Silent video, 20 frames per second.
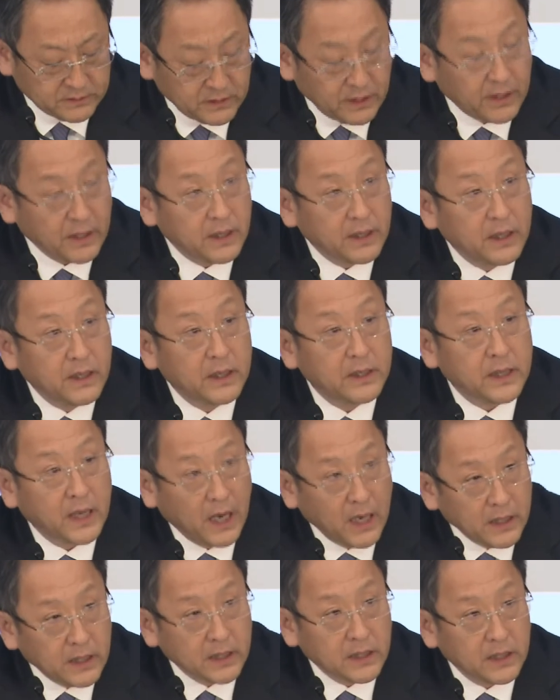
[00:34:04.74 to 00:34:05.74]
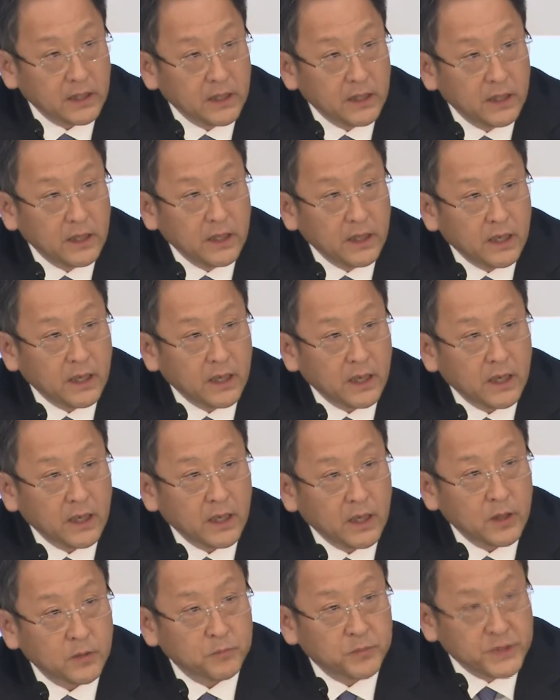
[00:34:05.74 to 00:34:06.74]
own objectives and targets in
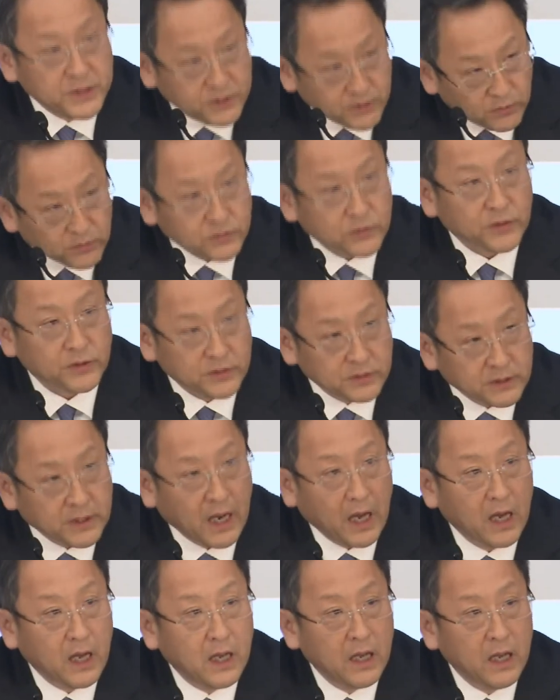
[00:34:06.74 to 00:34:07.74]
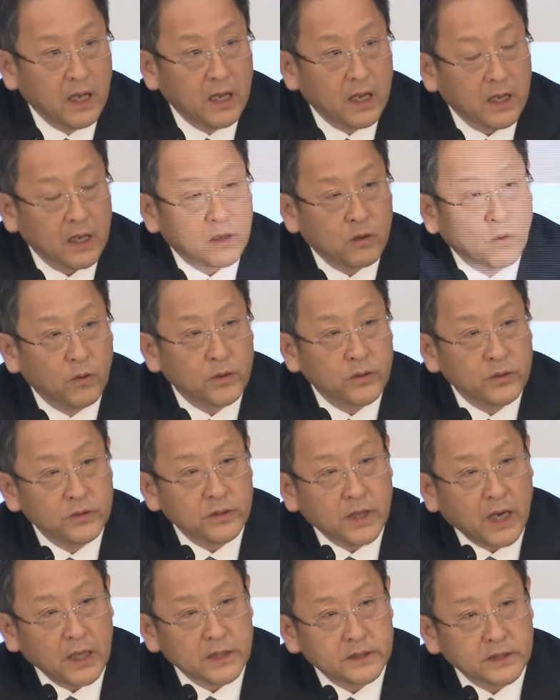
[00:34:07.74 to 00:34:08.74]
this regard. But from my perspective or in my
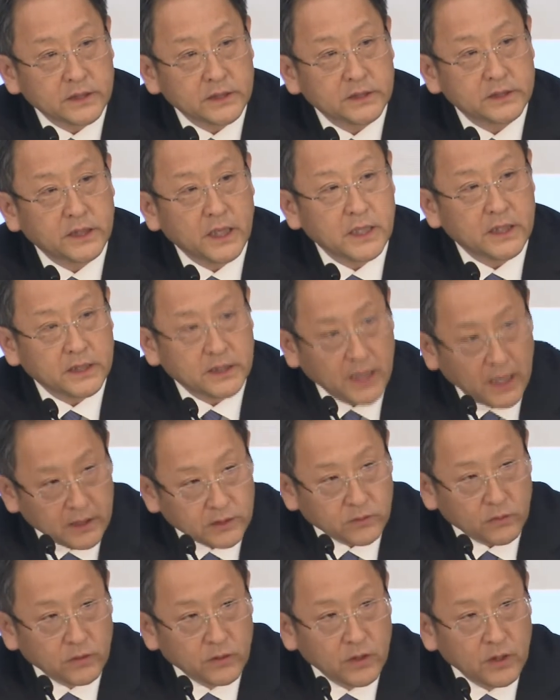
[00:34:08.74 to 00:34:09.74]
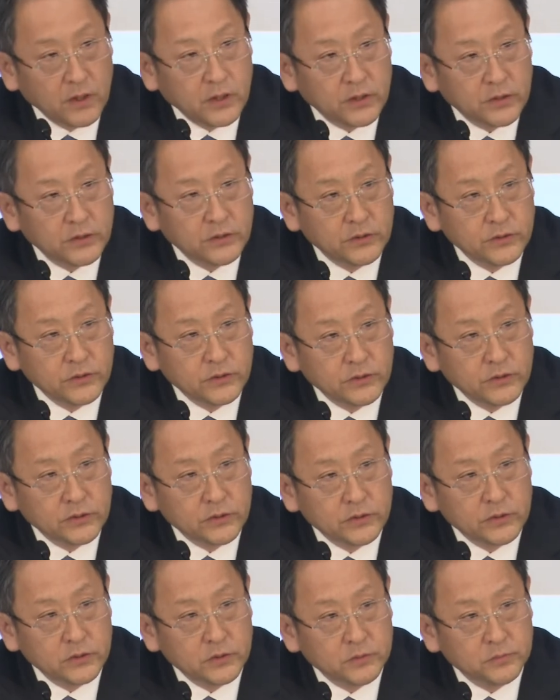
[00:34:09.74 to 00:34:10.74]
own position, uh, what
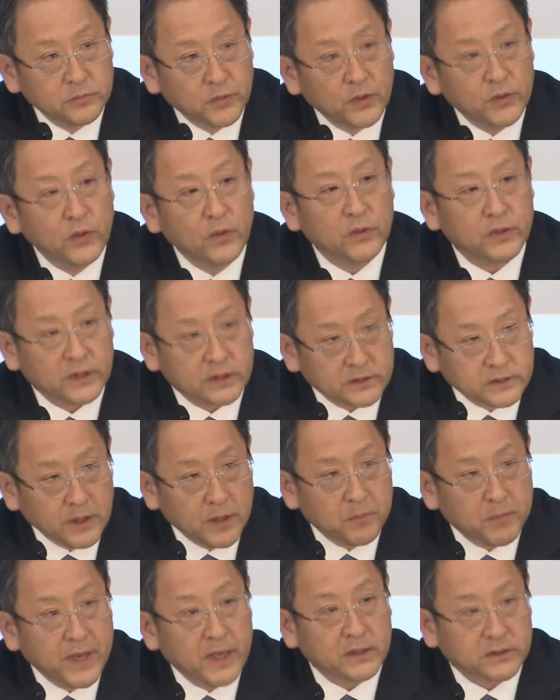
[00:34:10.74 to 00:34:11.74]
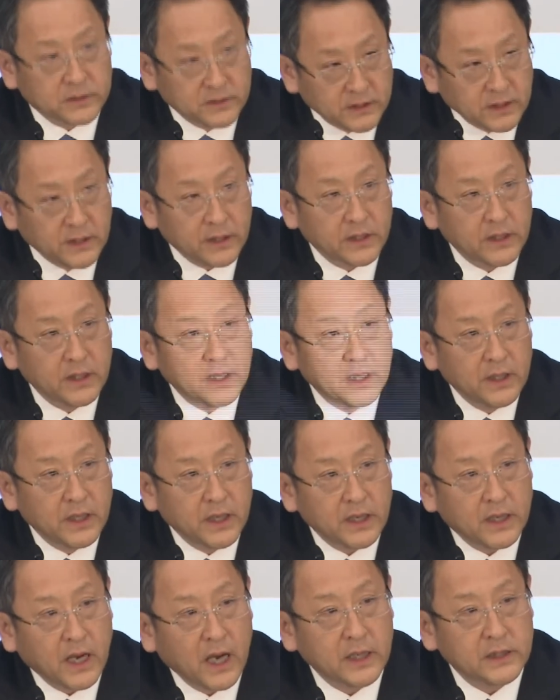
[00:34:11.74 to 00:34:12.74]
I need to focus on is to clearly
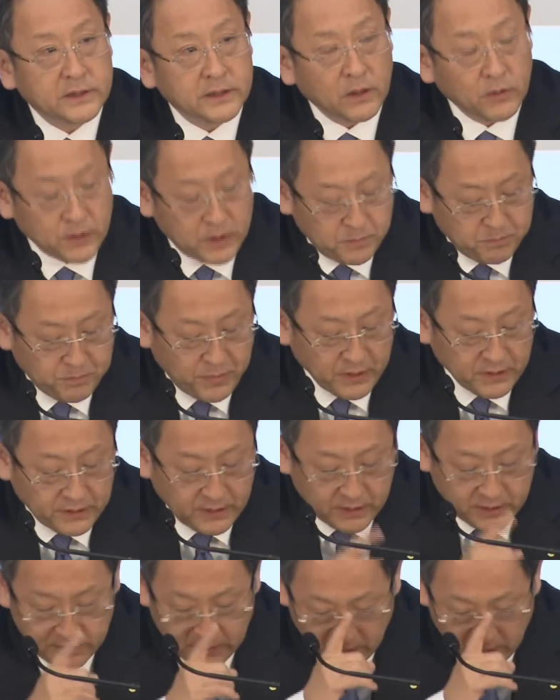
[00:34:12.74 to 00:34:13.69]
indicate the vision